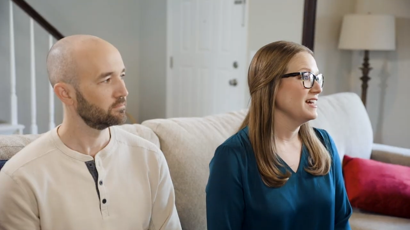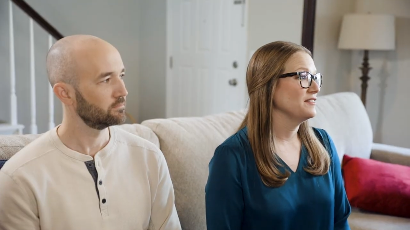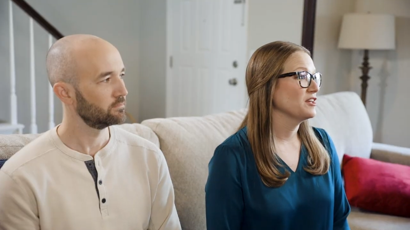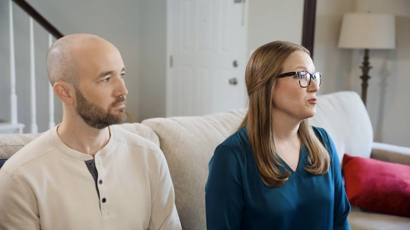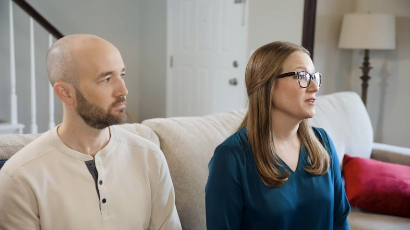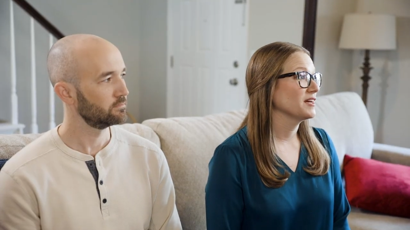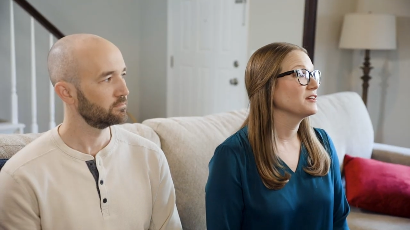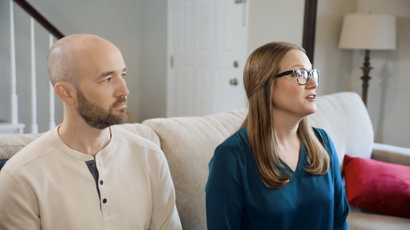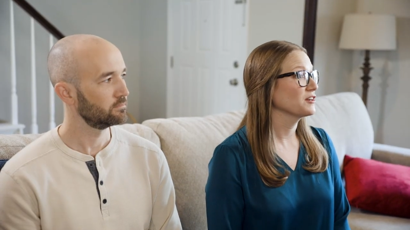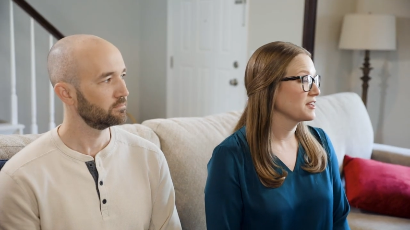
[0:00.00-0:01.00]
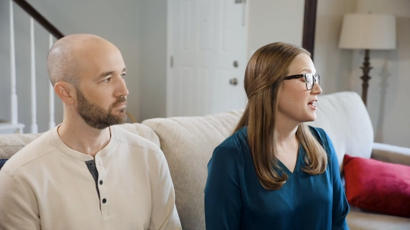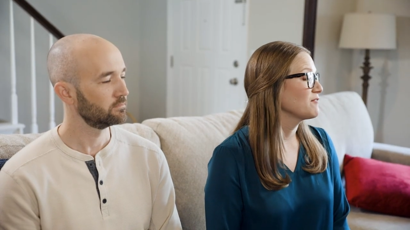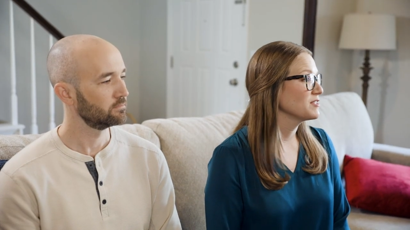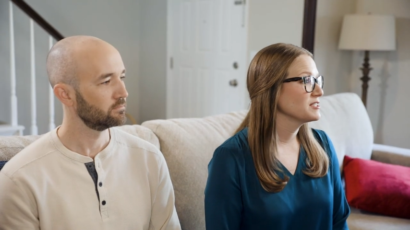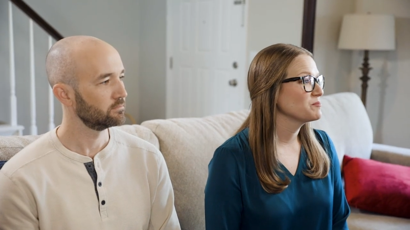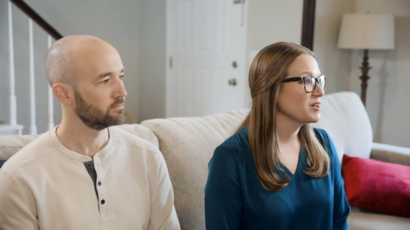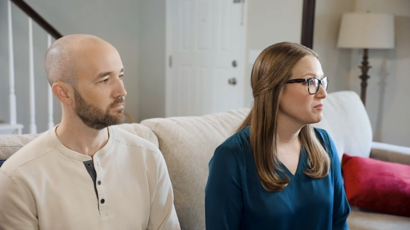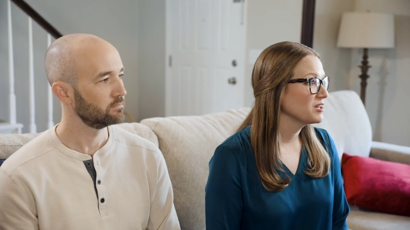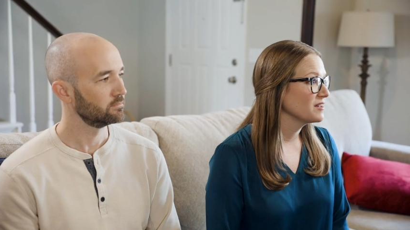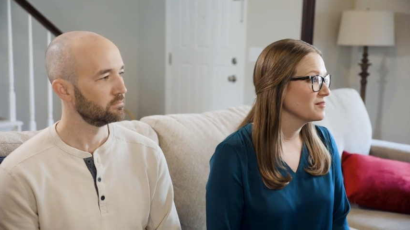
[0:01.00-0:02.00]
Speaker 1: and they were like, You're gonna have this
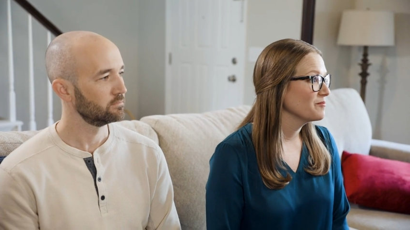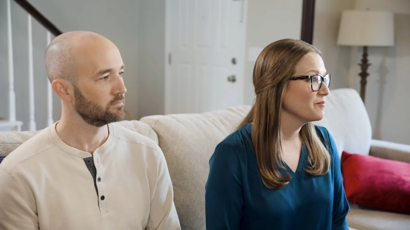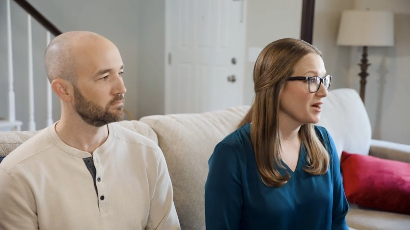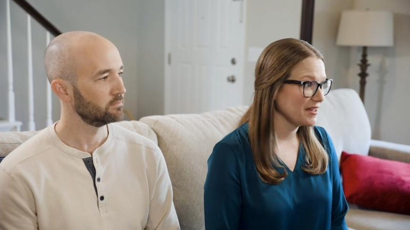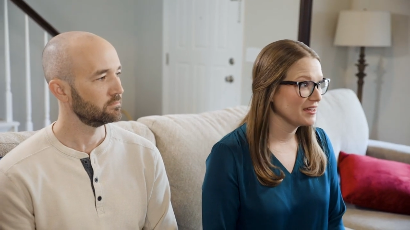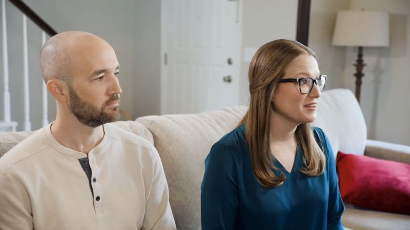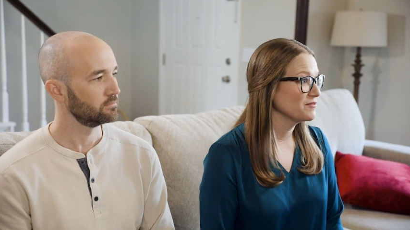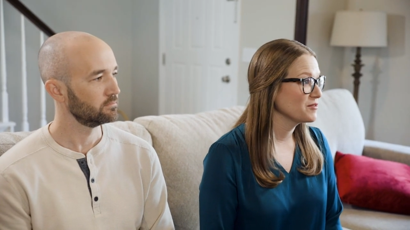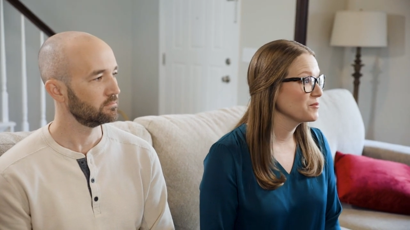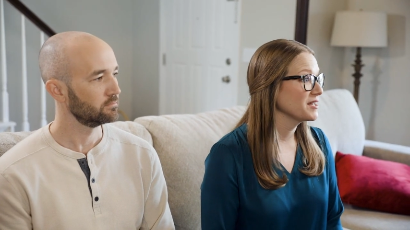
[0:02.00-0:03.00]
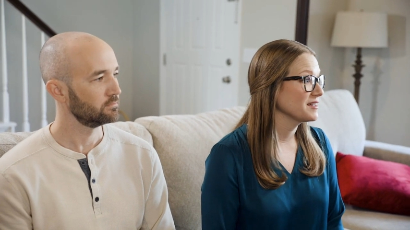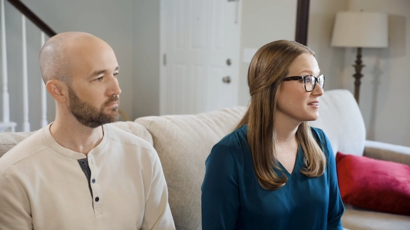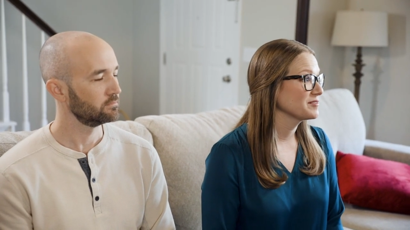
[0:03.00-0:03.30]
baby by the end of the week.